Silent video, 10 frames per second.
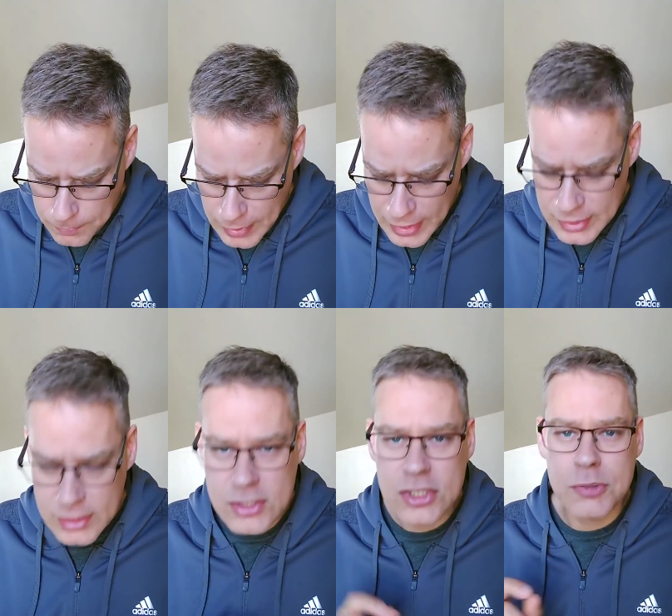And
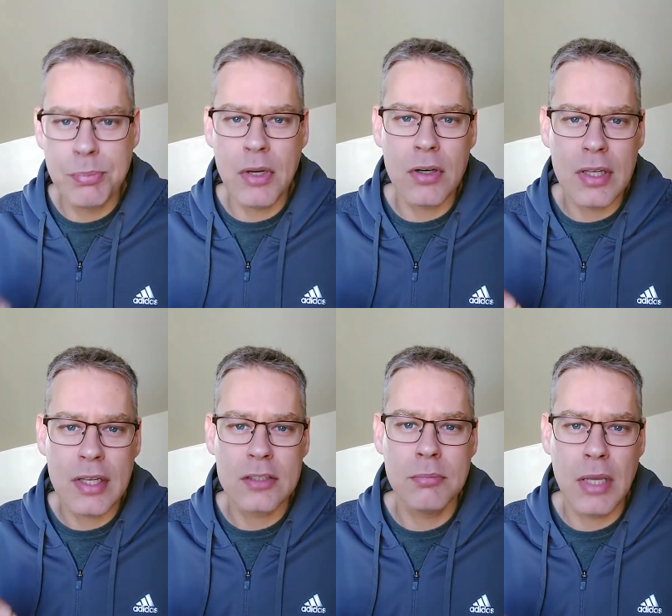his Spirit
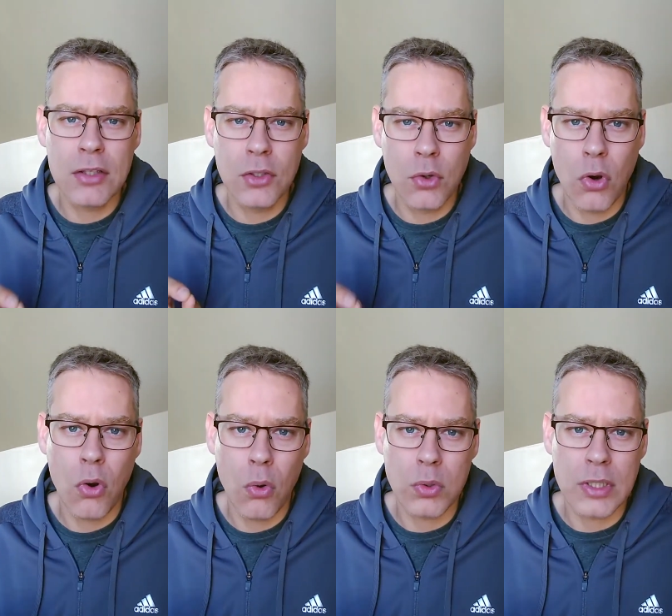has made you
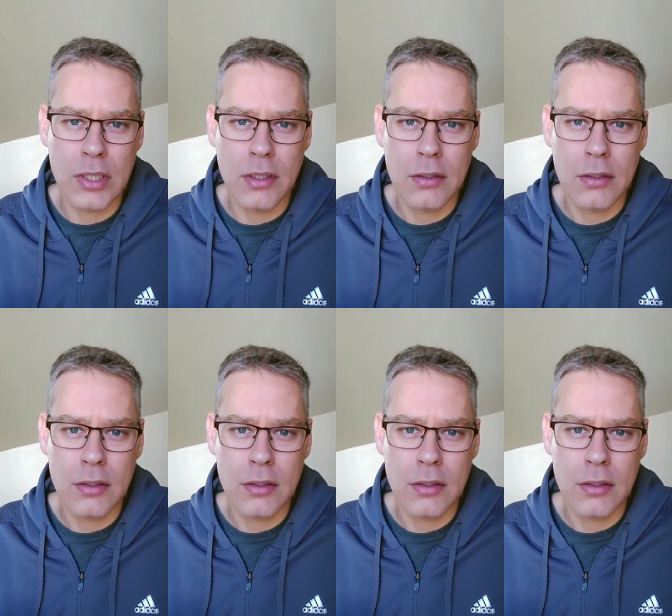holy.